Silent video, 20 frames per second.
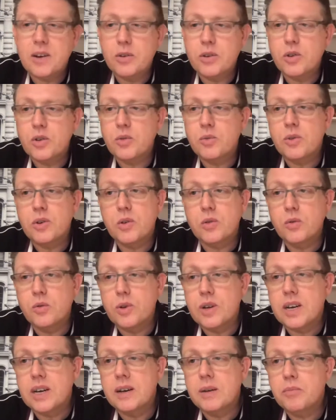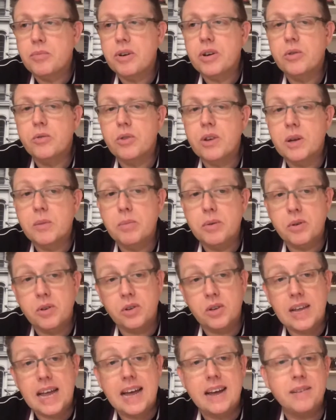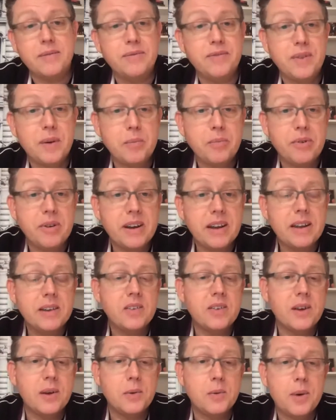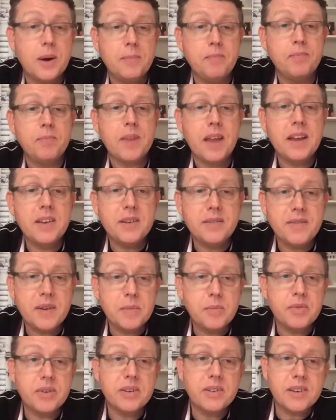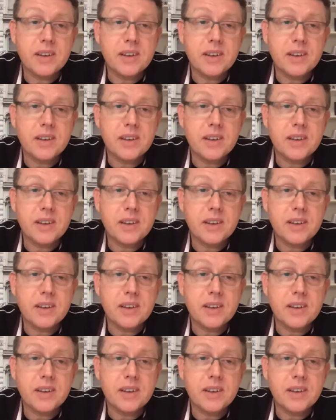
or you just want to pre-order the books out in February, so end of February.